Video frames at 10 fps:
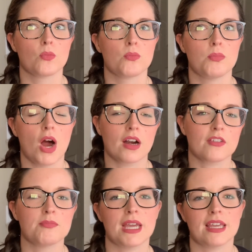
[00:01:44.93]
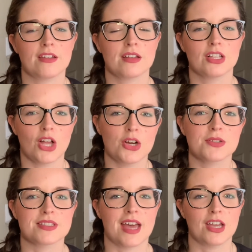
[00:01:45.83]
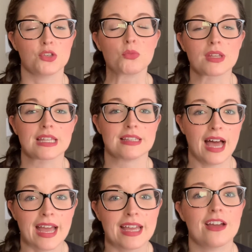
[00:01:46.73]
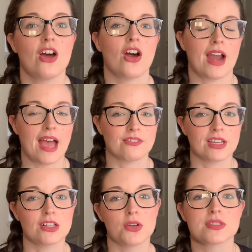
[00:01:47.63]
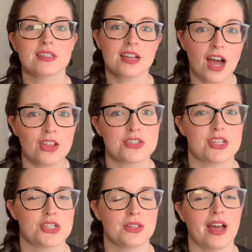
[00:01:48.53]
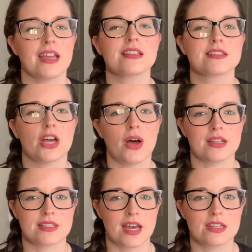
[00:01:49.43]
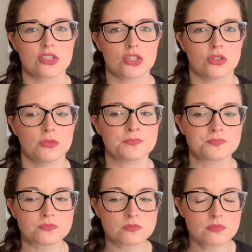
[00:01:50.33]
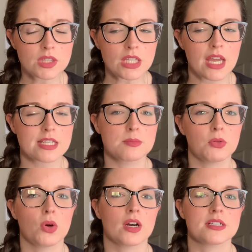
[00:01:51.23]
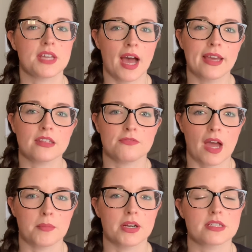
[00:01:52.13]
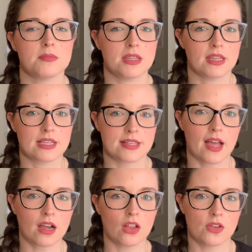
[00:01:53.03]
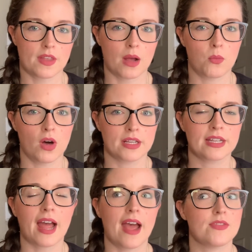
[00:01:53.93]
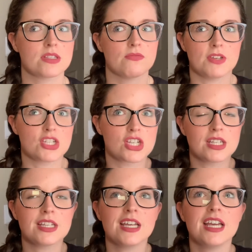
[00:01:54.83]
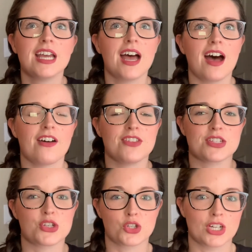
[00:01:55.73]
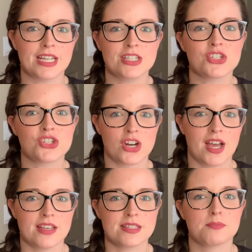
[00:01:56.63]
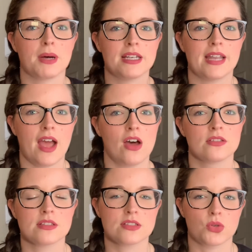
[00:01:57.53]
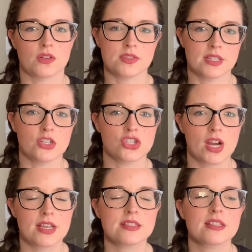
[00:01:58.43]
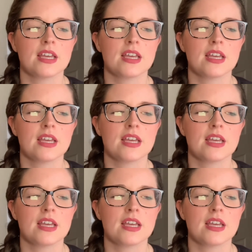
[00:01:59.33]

part of making clothes that you really like are having clothes in the colors that you like. So I decided to explore dyeing the fabric to be the exact color that I wanted. I had this vision of this green dress, button down sort of sundress.